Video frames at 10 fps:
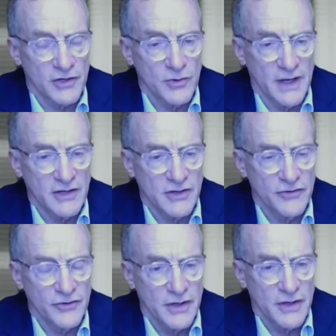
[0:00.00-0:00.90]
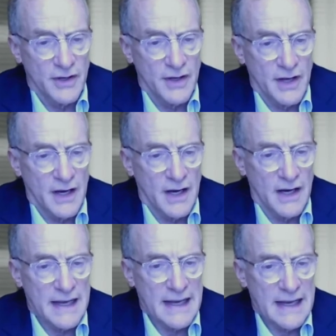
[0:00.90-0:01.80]
fluctuations.
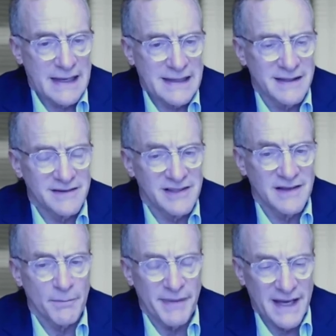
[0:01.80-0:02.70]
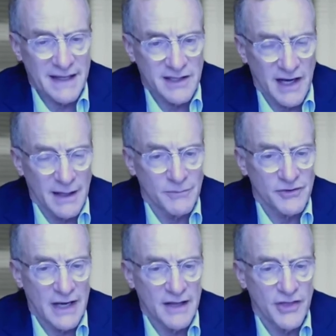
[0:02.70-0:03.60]
It's in the bad
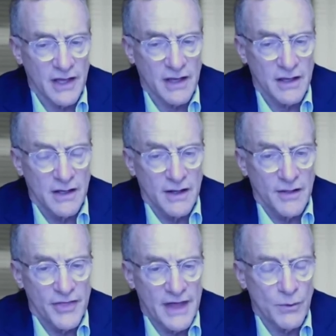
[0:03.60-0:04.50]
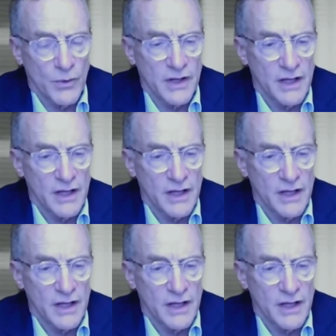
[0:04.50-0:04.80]
times, I think, that